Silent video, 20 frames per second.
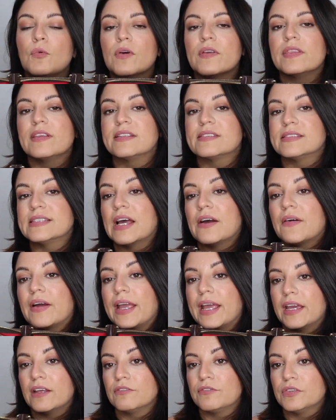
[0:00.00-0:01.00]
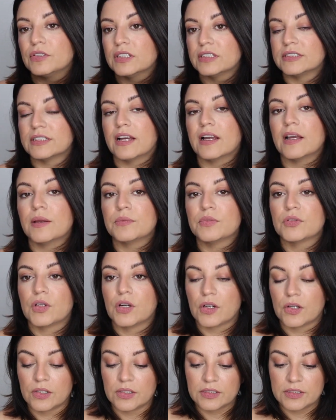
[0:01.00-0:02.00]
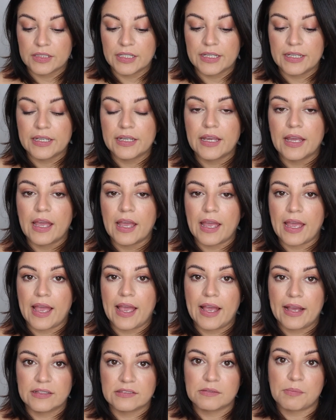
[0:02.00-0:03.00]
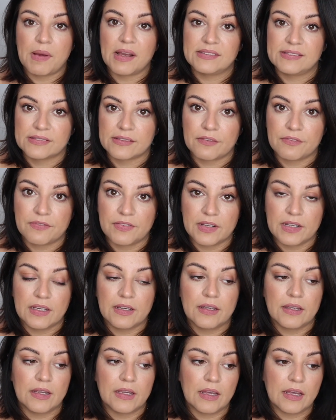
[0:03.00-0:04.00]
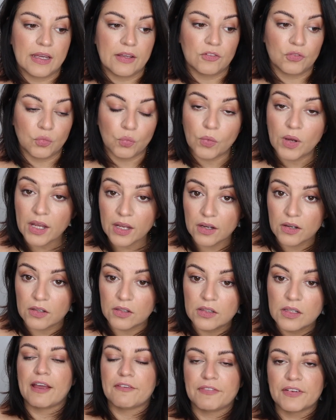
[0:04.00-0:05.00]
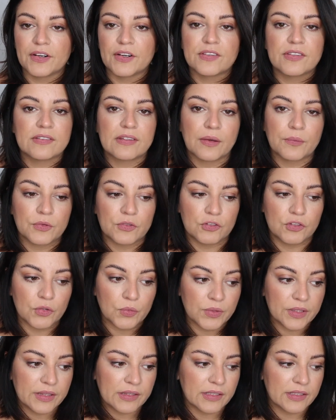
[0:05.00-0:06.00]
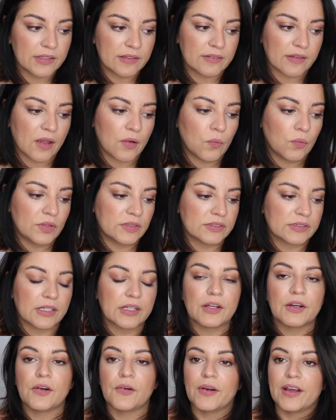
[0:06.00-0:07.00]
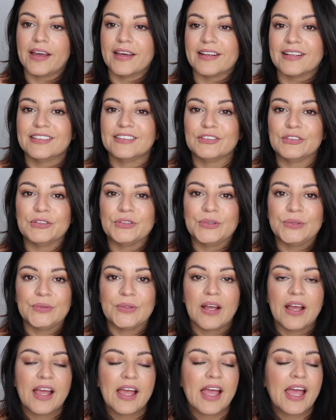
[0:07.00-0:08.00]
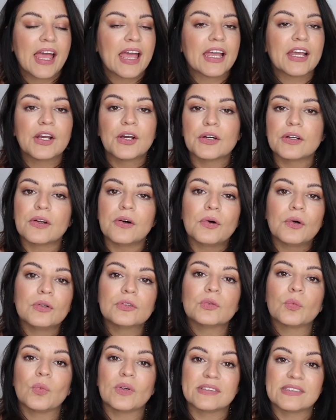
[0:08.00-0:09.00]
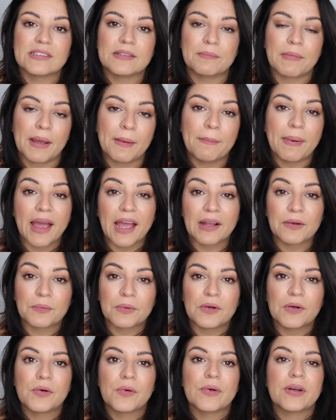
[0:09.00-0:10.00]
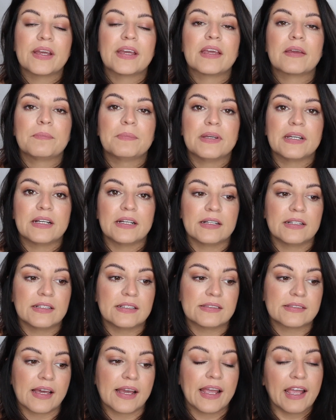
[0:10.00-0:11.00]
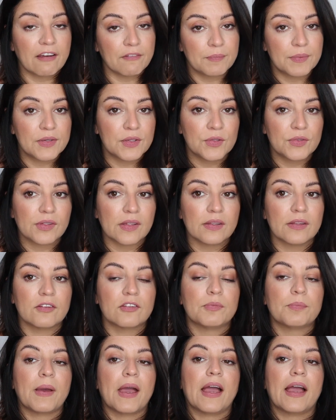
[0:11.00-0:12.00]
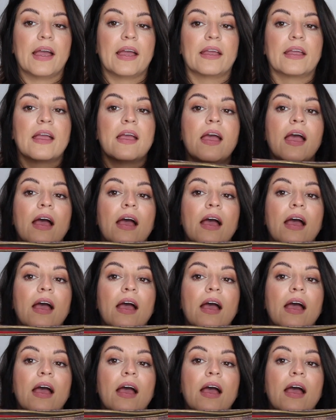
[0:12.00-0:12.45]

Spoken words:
worn this now a handful of times. Currently has my stuff in it as well. I figured since I was doing this, I was gonna go ahead and do a good old what's in my bag real quick because I have been using this bag.